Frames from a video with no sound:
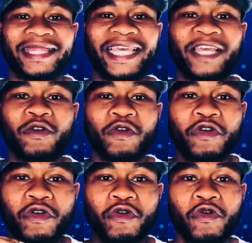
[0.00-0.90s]
they
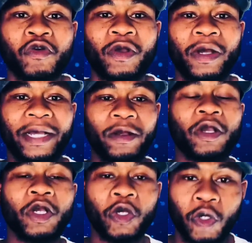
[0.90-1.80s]
don't look
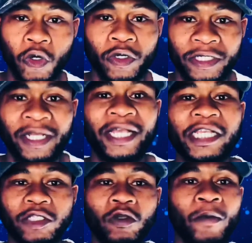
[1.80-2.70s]
good.
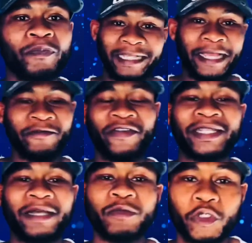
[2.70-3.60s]
So in fact,
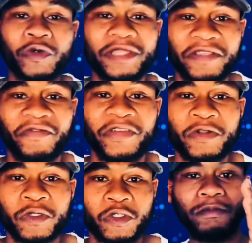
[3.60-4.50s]
I'm doing this video
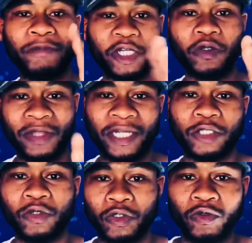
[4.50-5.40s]
to make sure that you
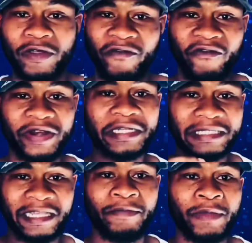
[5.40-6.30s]
don't do the very
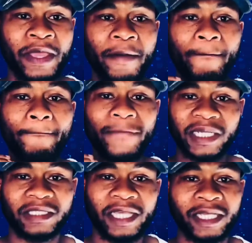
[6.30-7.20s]
same
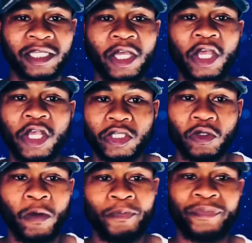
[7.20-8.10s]
mistakes.
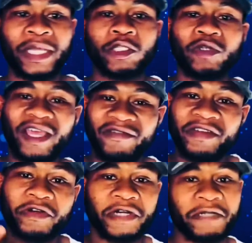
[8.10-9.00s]
So to have a
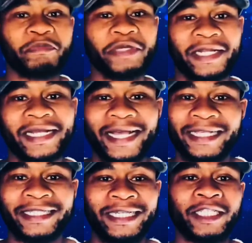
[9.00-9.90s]
great beard, guys,
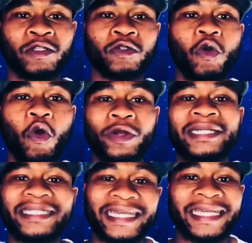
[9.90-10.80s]
it's not only
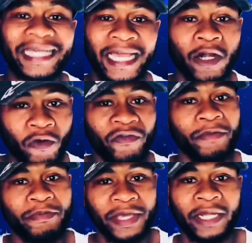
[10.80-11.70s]
taking care of the
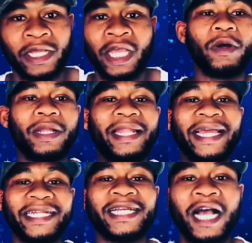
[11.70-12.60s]
beard.
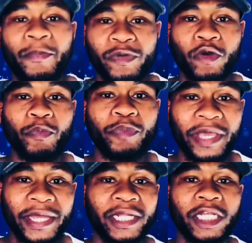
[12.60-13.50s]
Lining up your
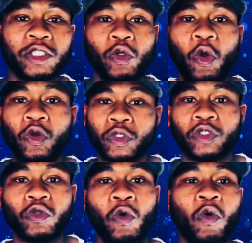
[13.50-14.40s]
beard, it's
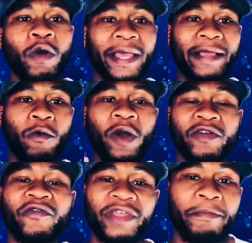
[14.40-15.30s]
also one of
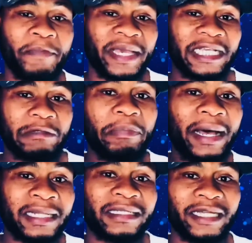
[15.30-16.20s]
the biggest
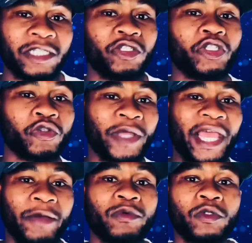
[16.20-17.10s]
part that you should be
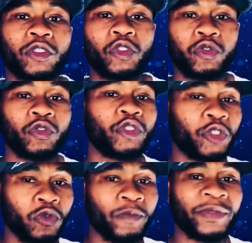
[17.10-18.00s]
able to
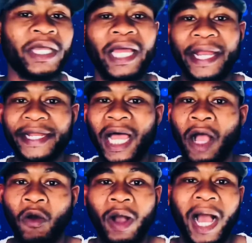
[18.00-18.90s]
do.
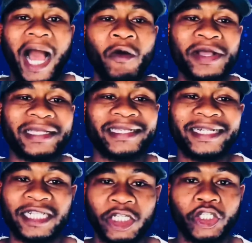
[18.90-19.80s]
Now, how
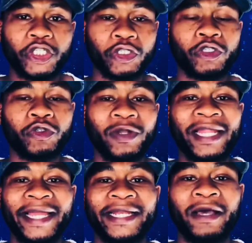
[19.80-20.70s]
exactly should you
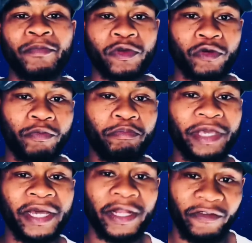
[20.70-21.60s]
line up your
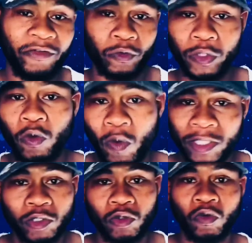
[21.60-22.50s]
beard if you really want
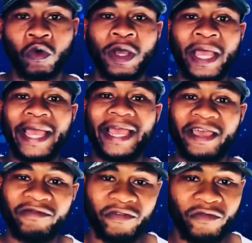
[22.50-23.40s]
to have
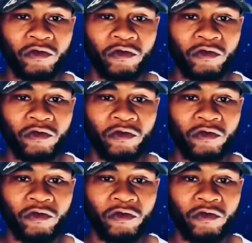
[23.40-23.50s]
a full